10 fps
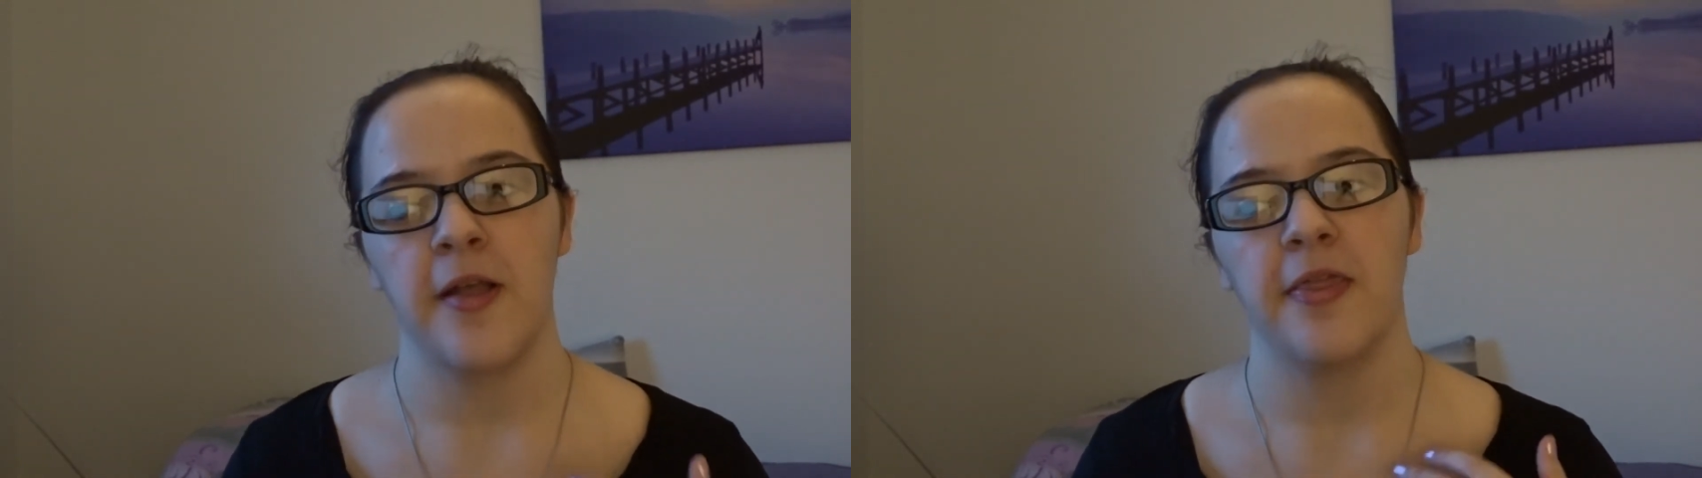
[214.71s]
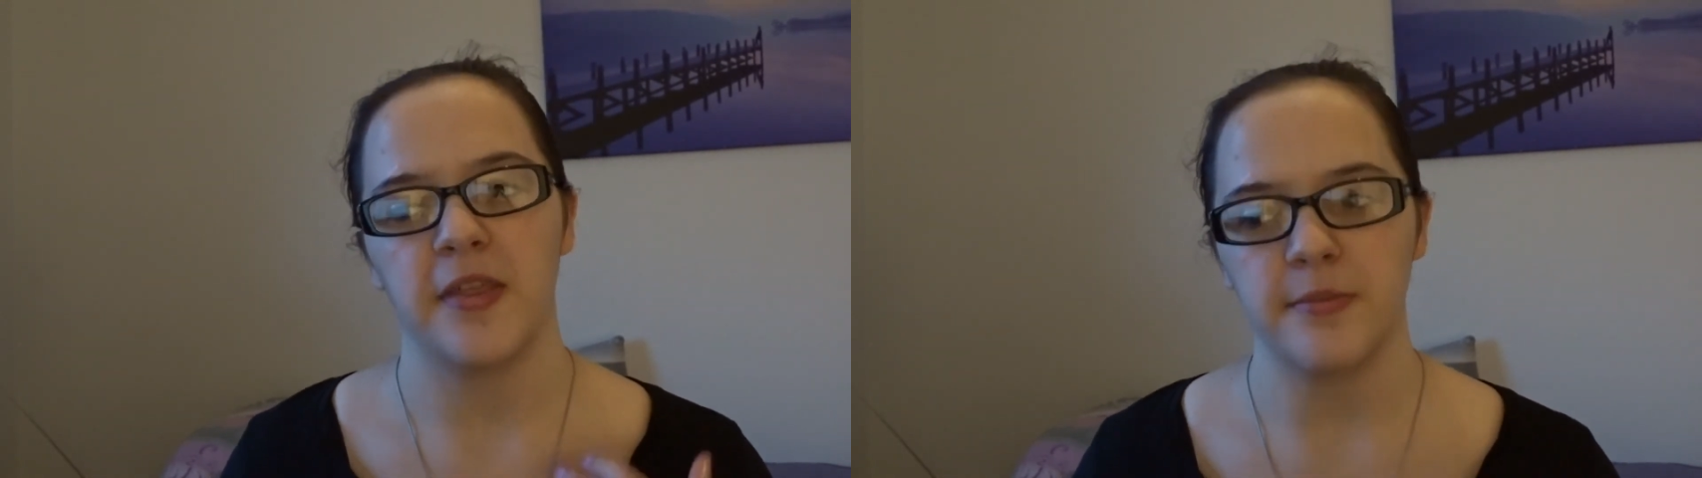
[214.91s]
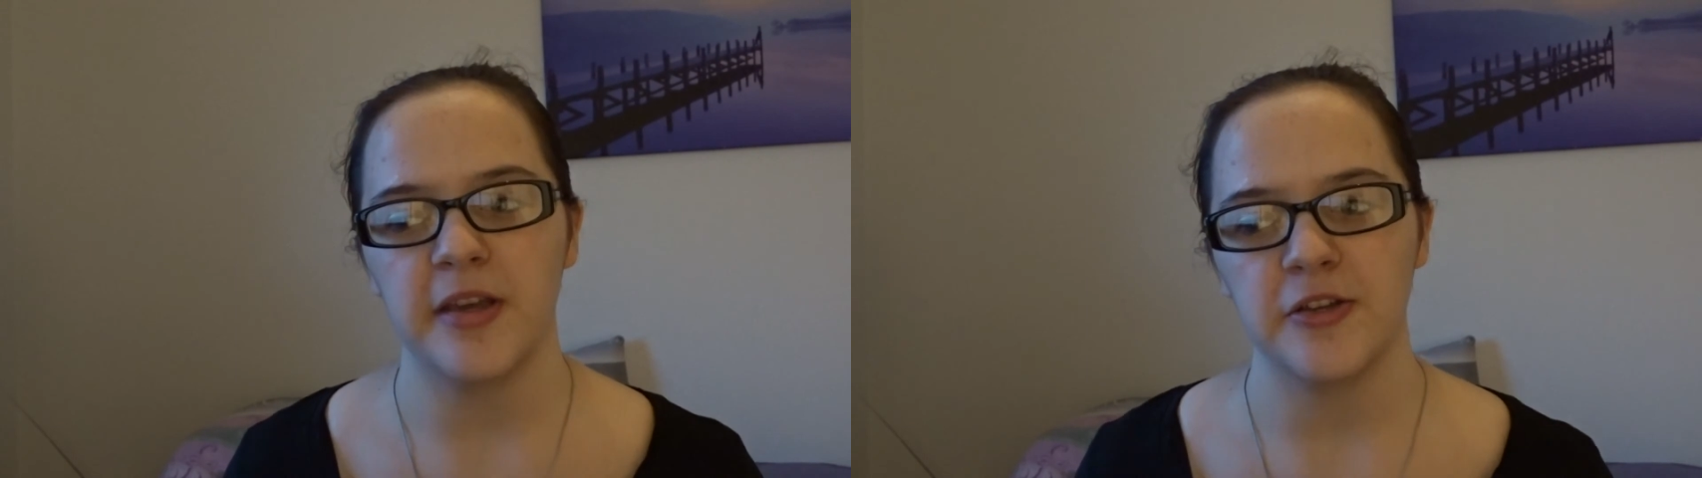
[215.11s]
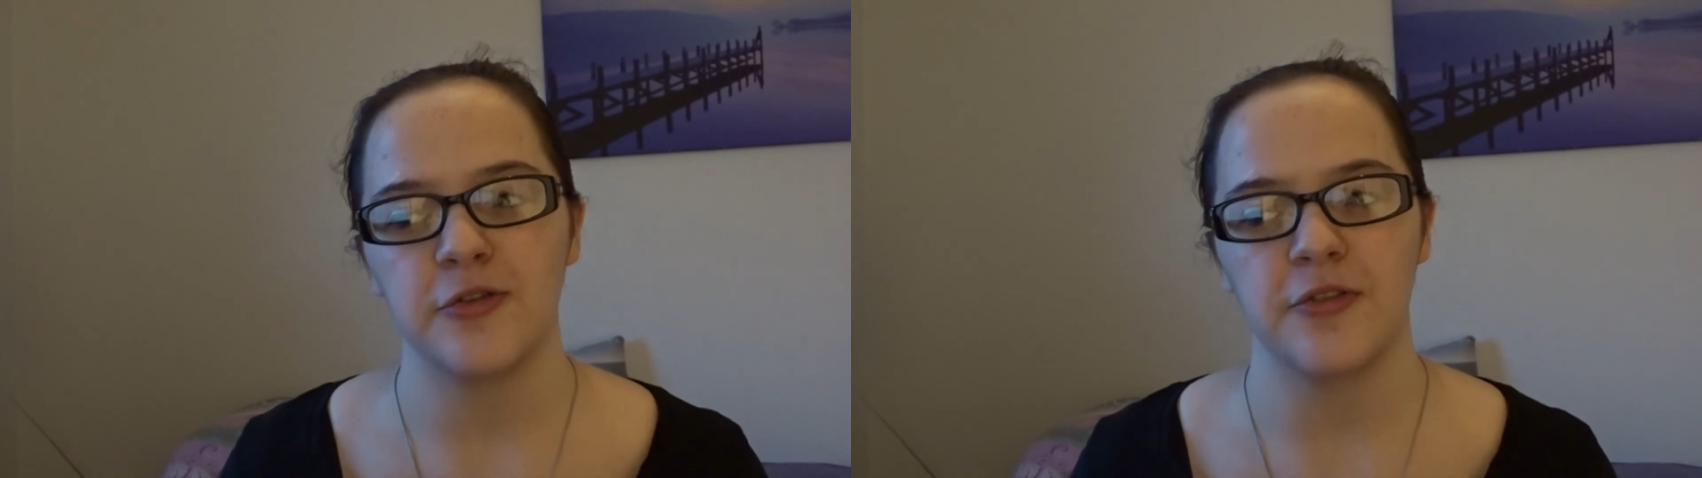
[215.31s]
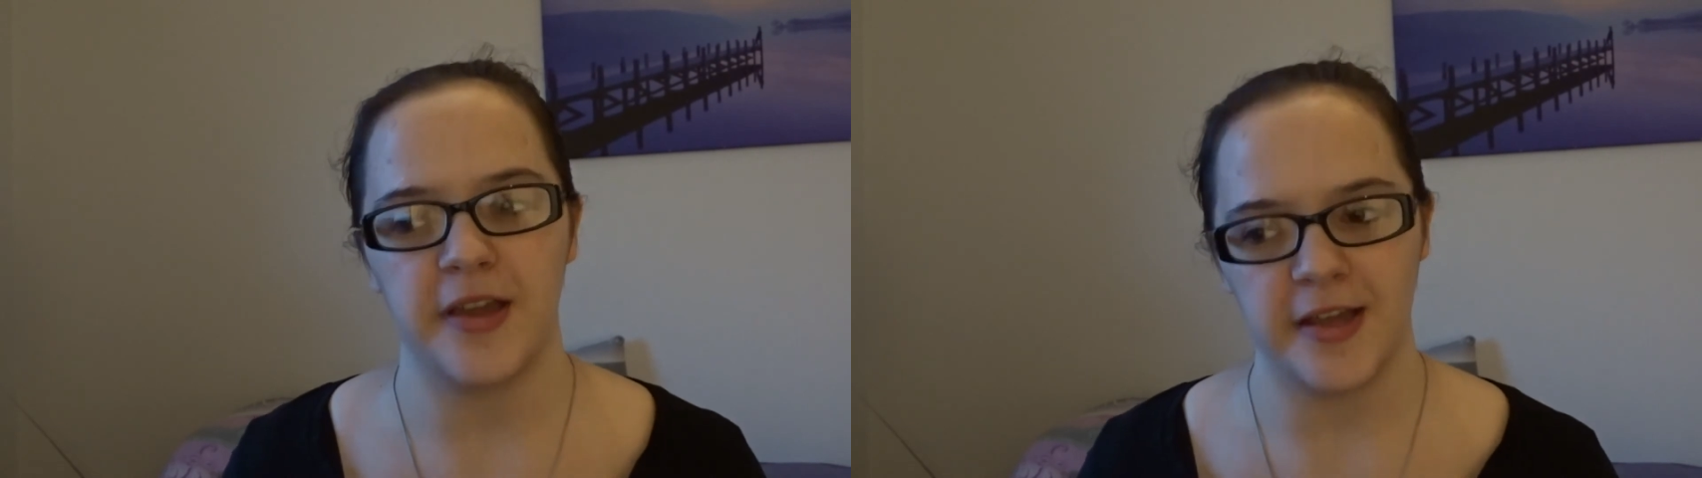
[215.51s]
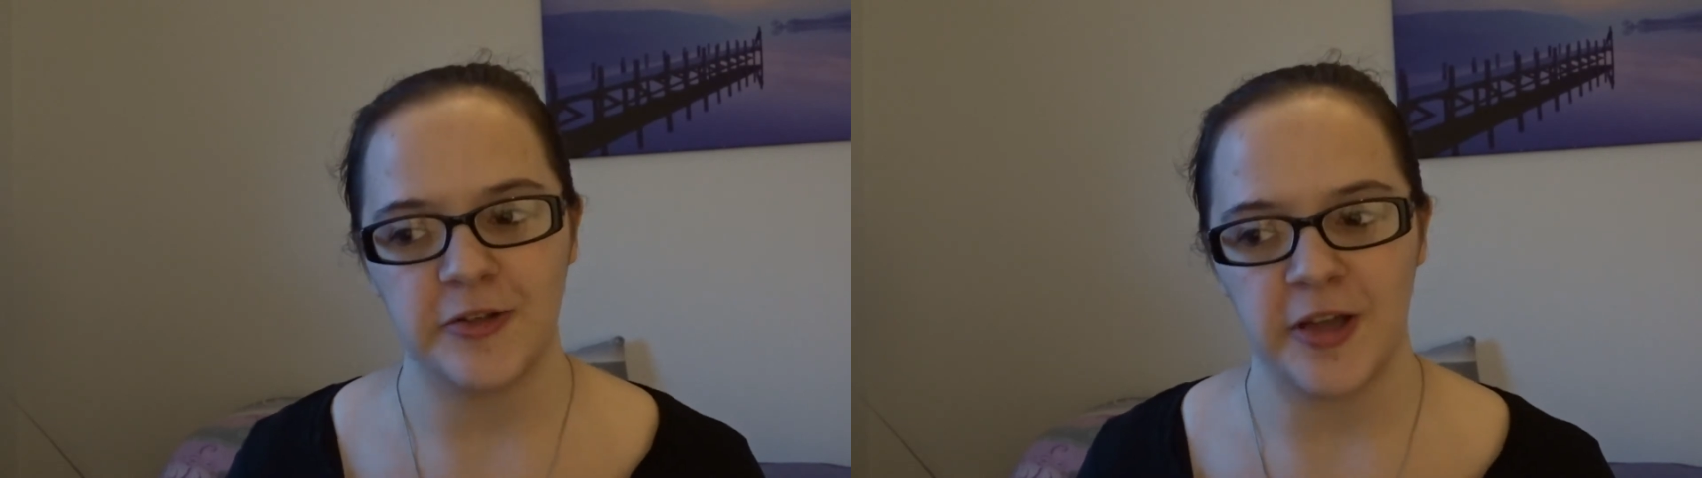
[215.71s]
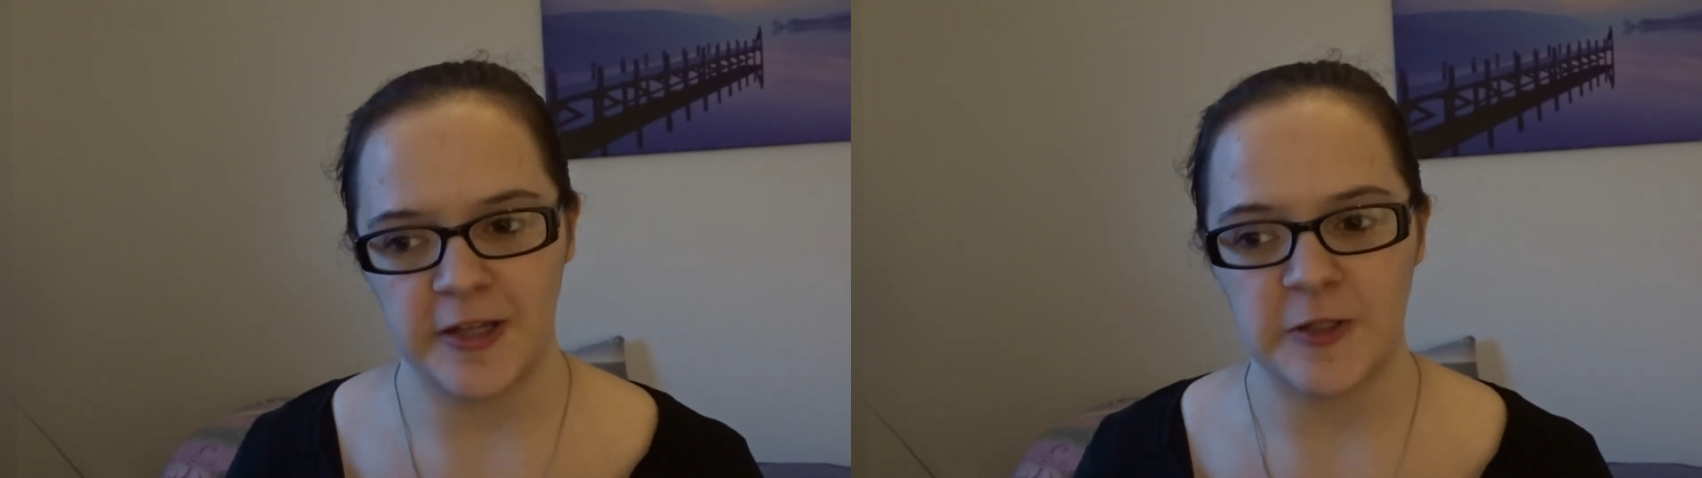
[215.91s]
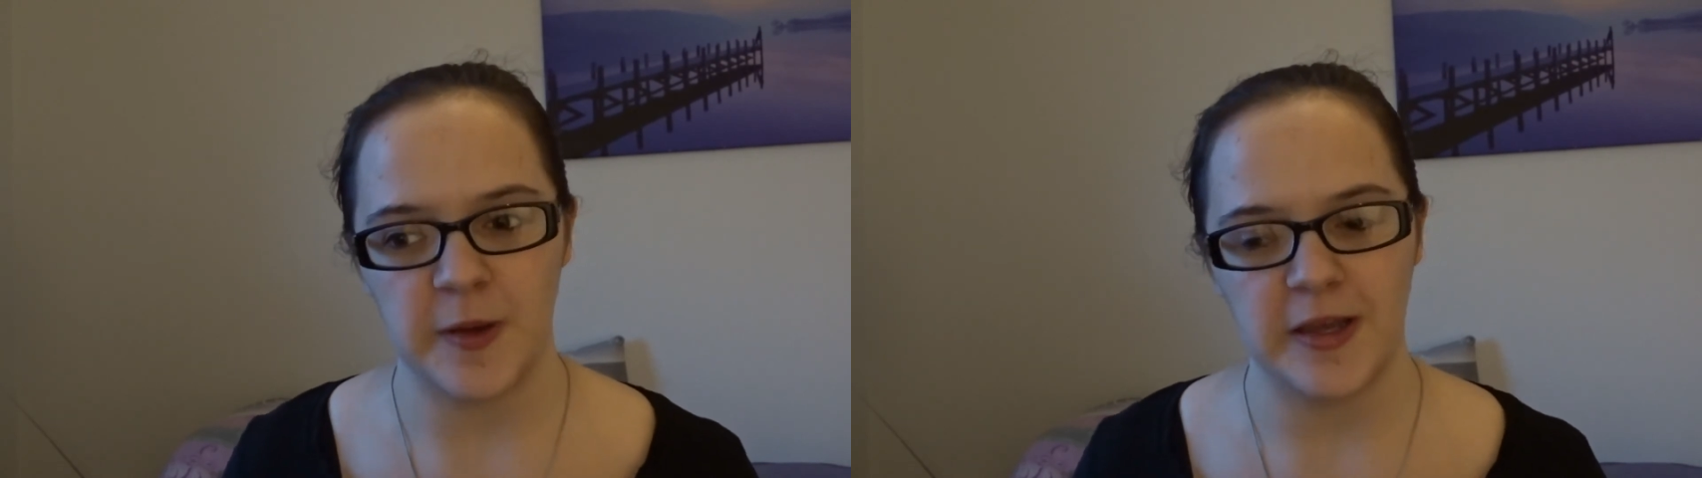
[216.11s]
then make sure that each
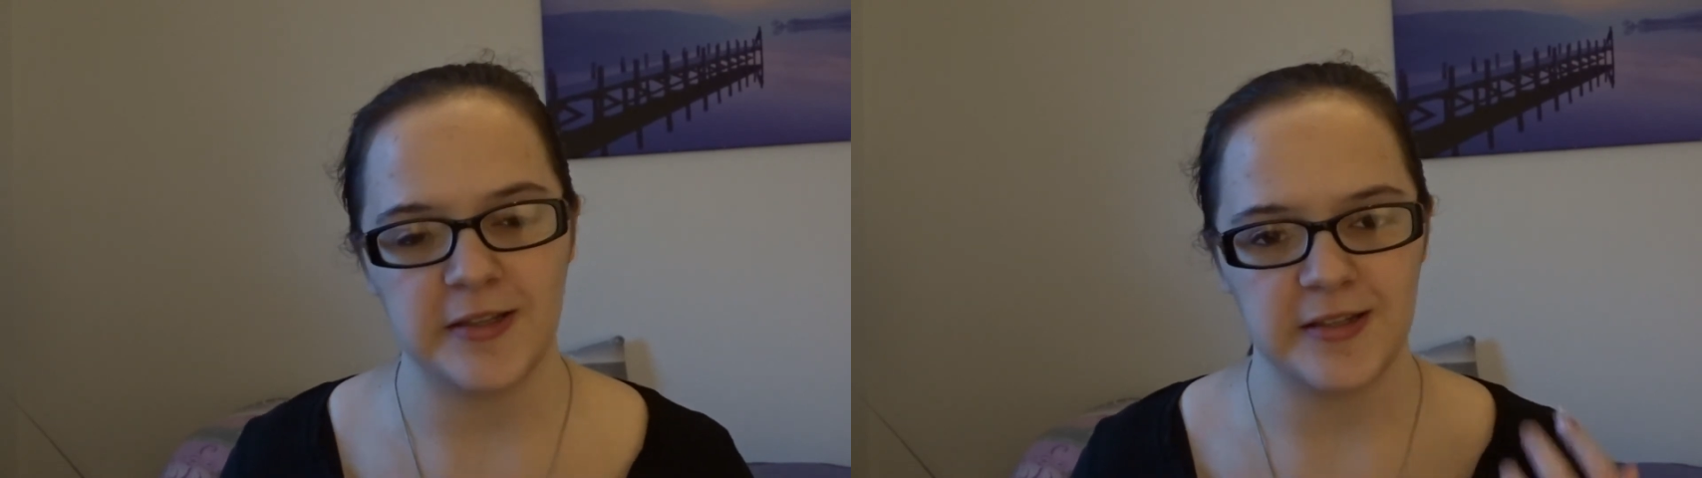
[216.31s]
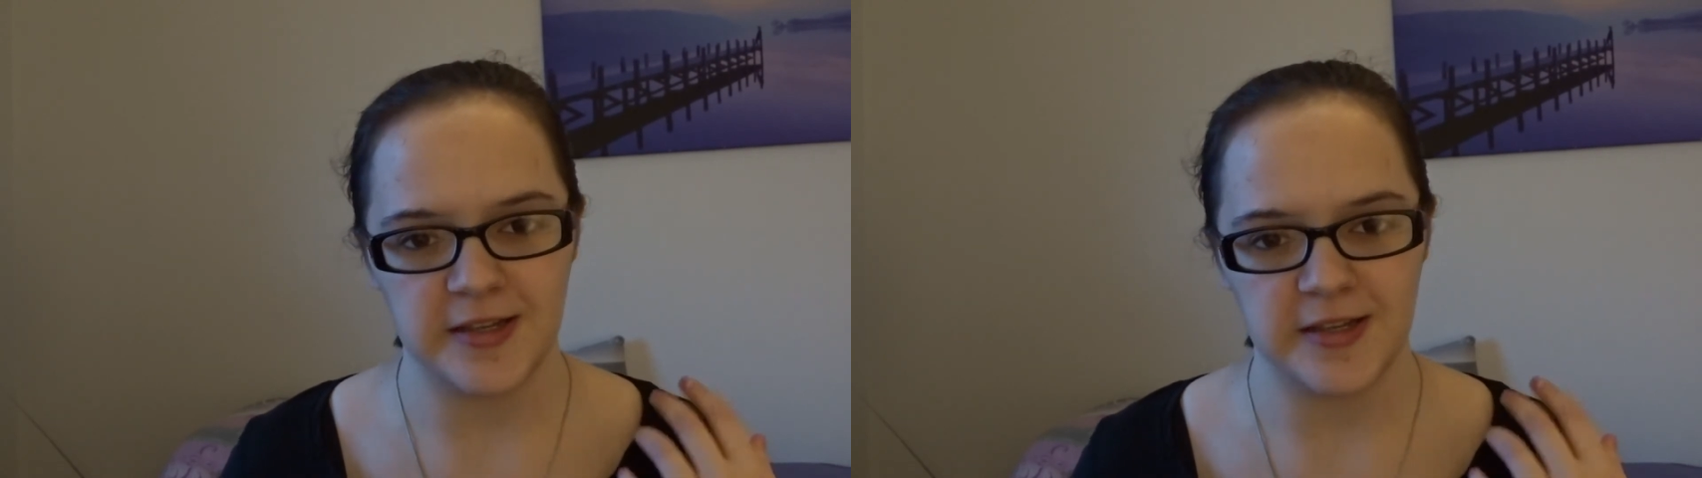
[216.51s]
headspace